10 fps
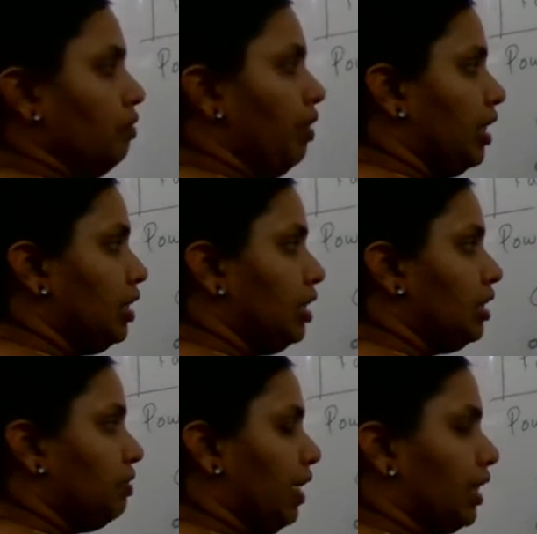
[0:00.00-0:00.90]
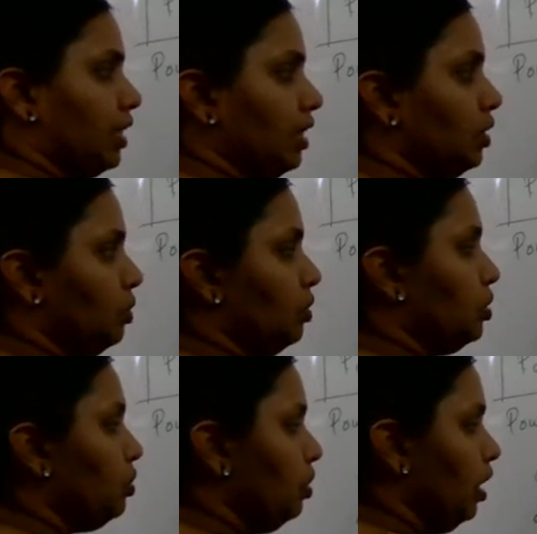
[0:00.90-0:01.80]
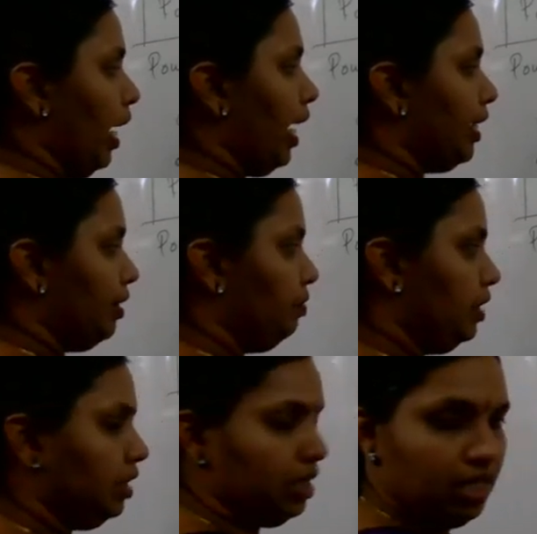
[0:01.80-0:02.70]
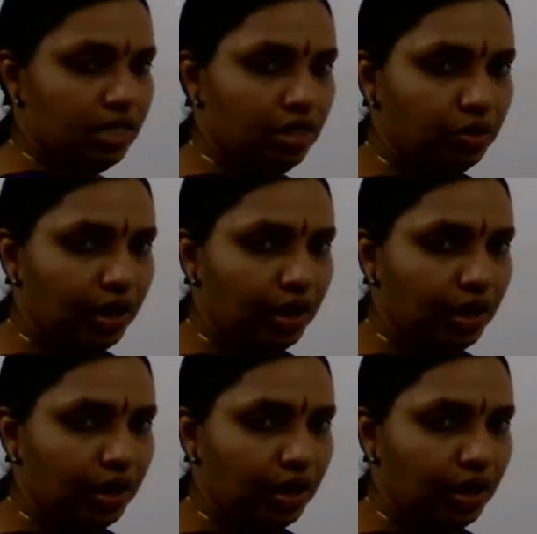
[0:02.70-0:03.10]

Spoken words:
when this factor is also added with this.